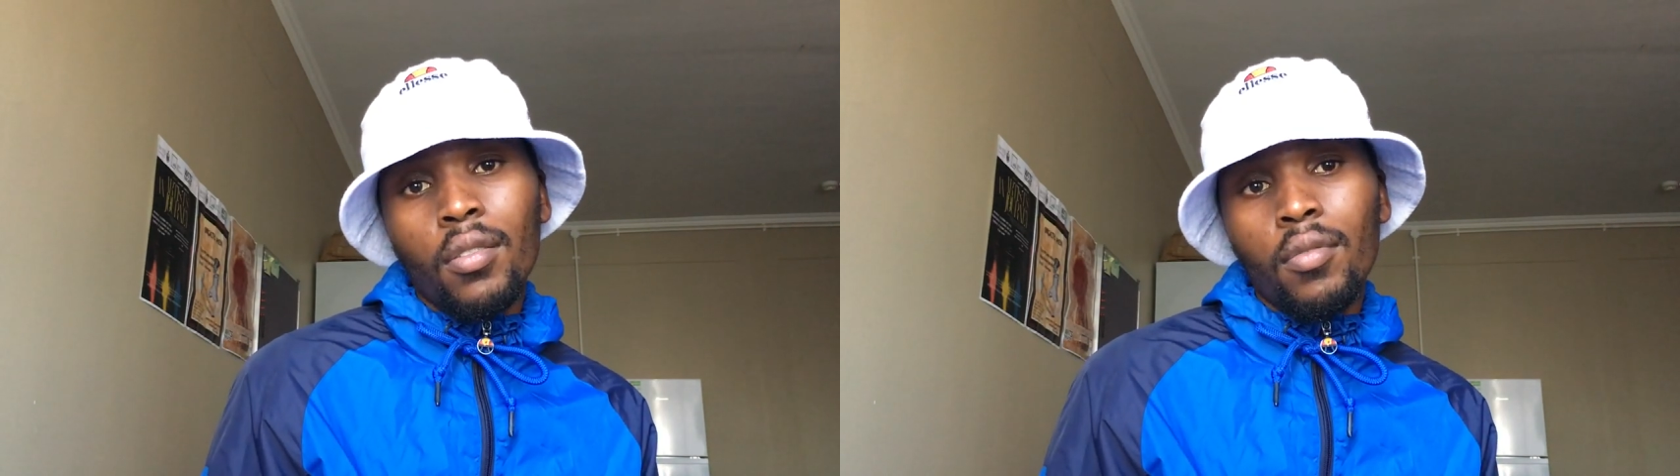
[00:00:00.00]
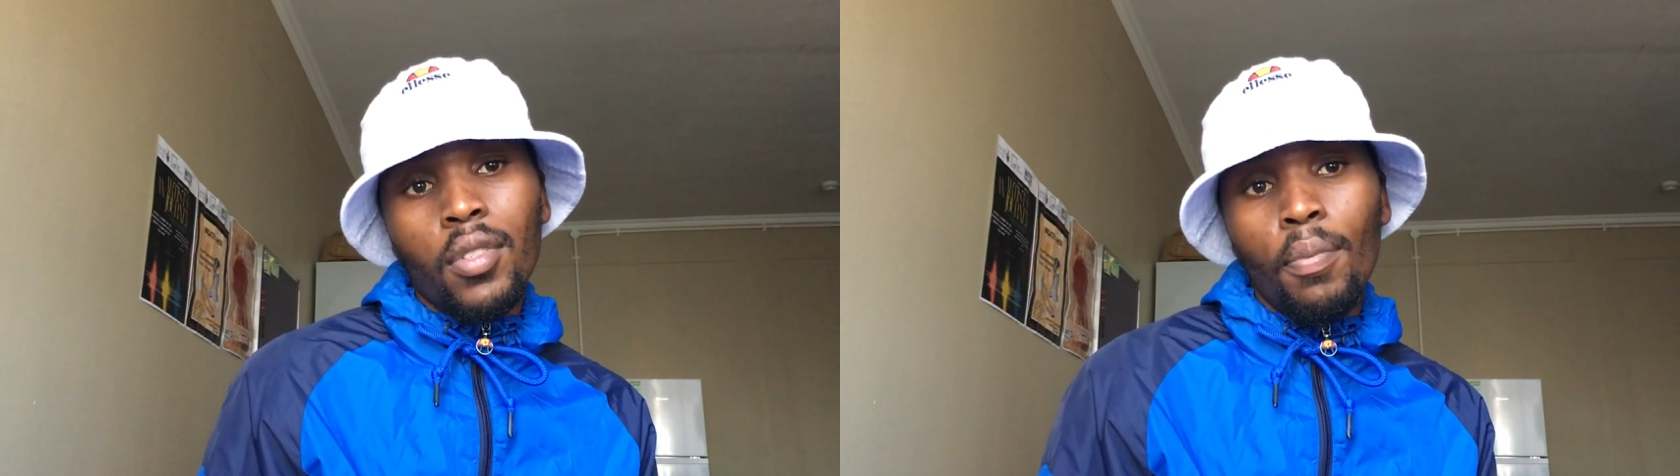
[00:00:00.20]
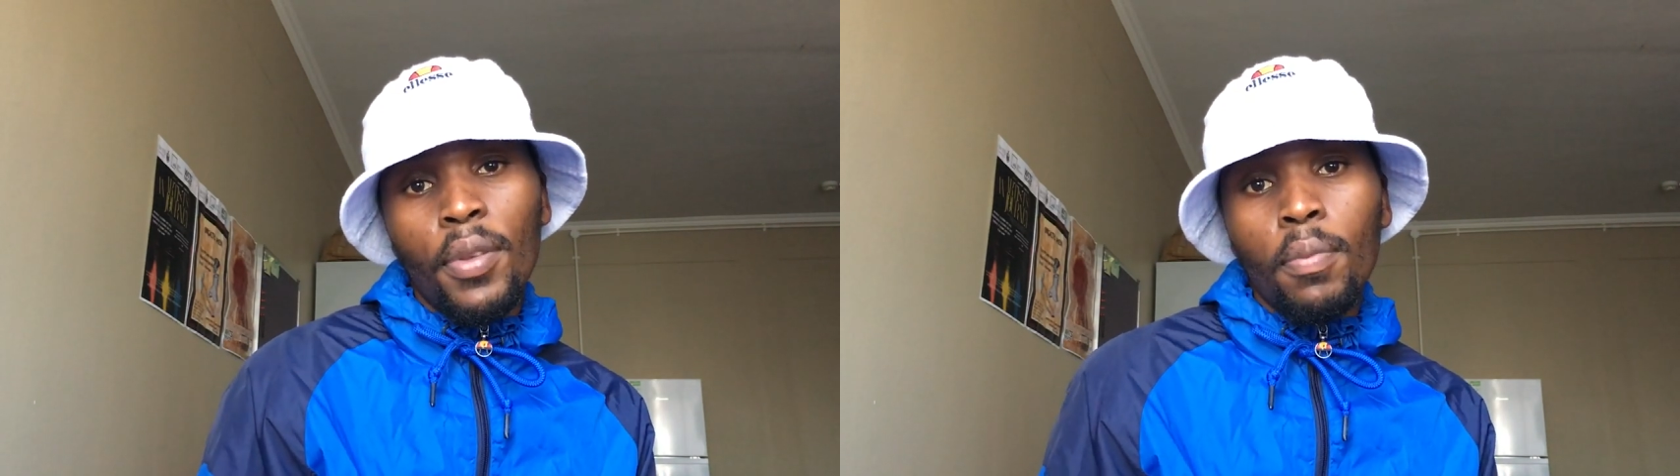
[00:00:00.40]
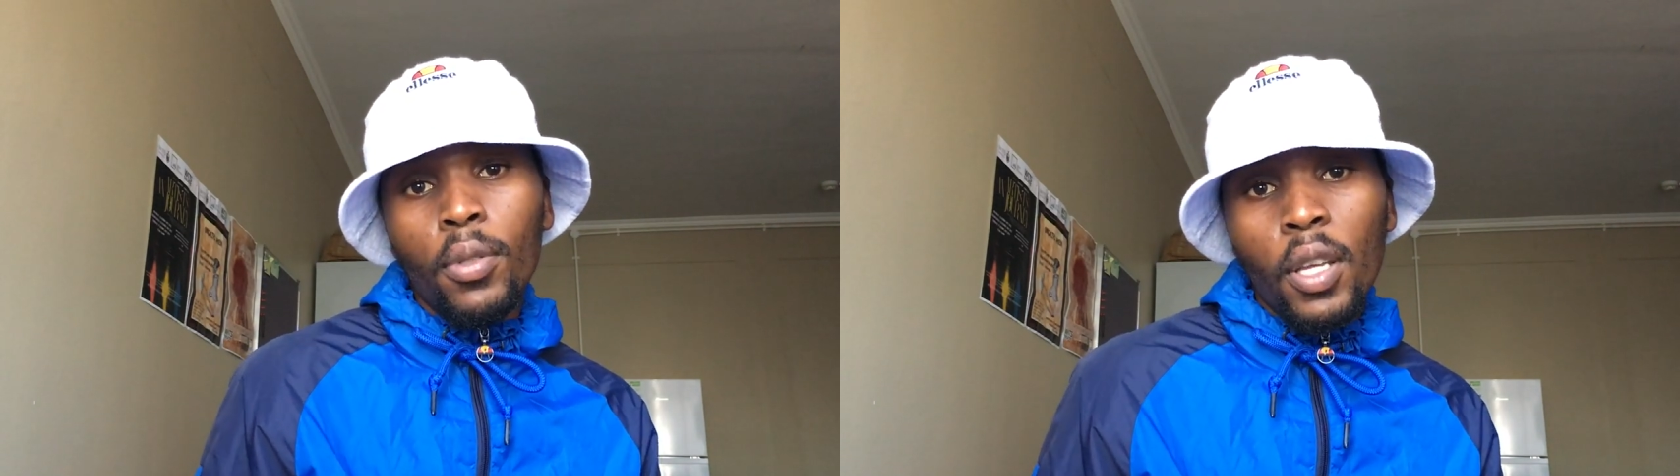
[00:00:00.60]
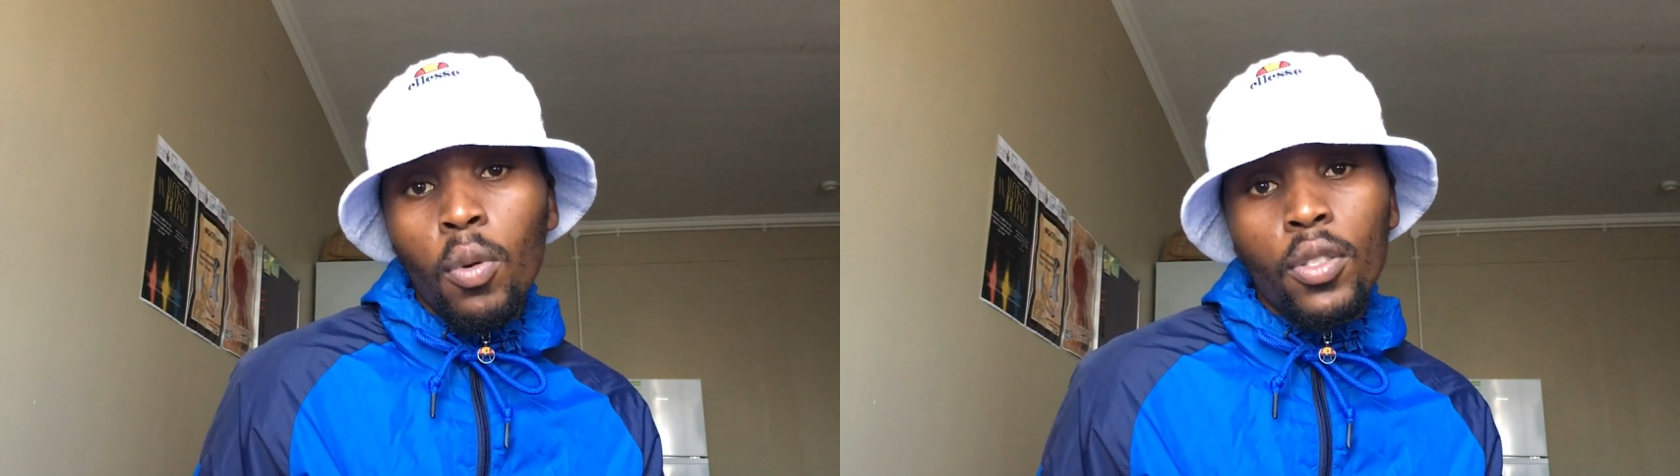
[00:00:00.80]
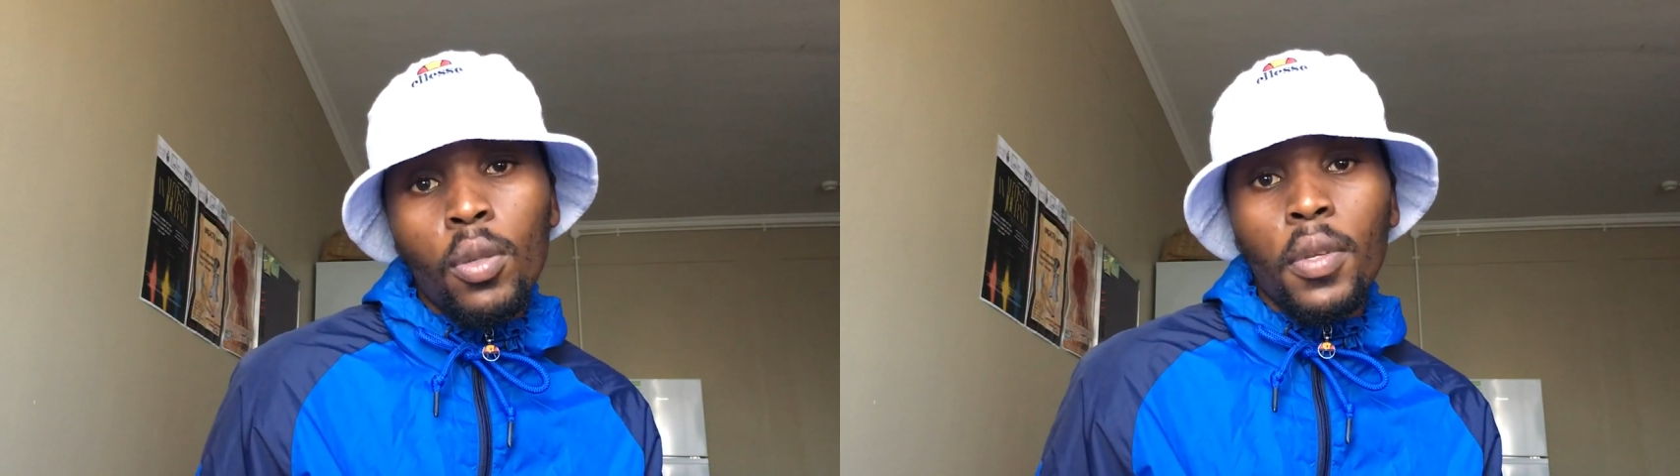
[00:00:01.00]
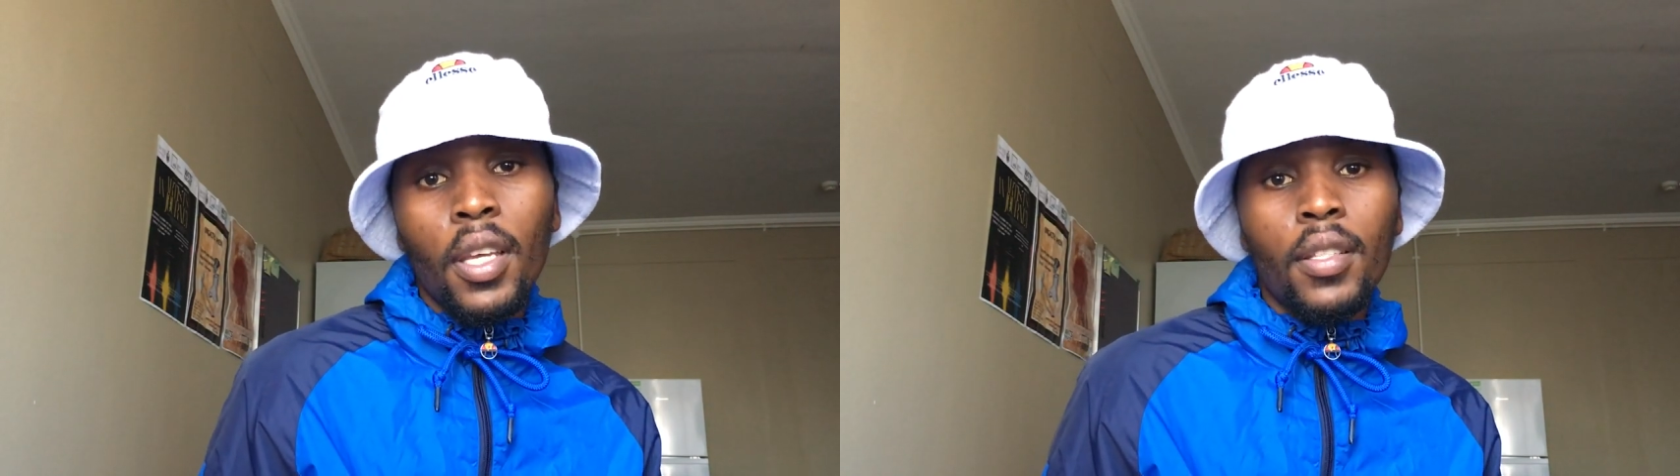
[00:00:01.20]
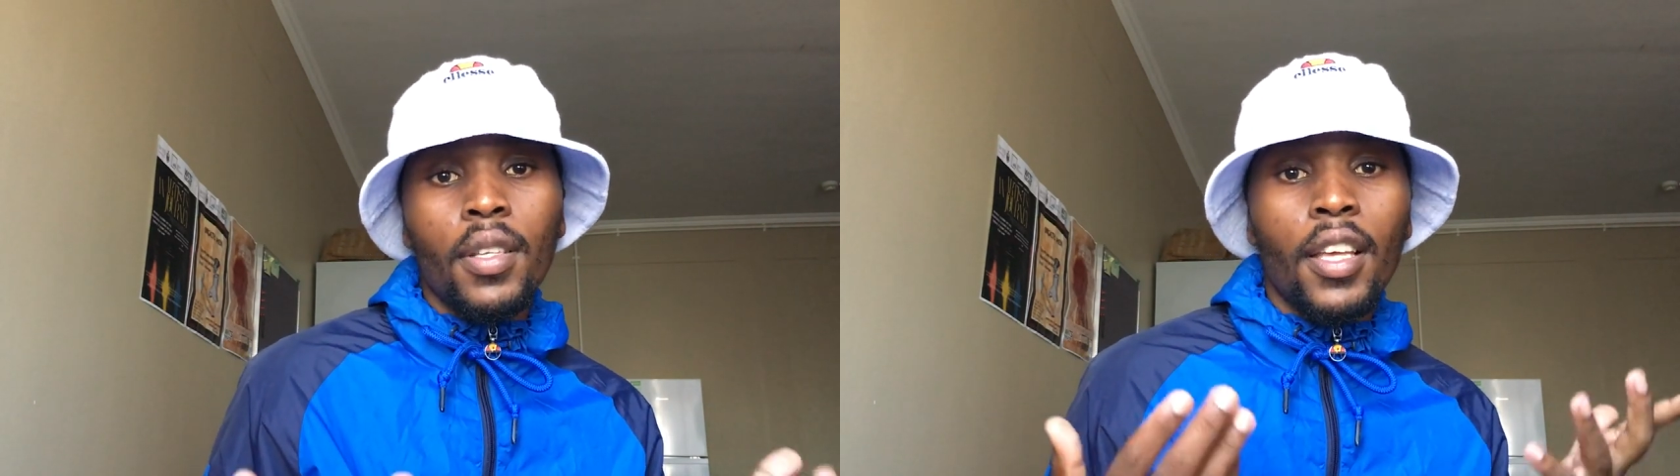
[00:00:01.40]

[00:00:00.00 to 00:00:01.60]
Some people, they want to be eating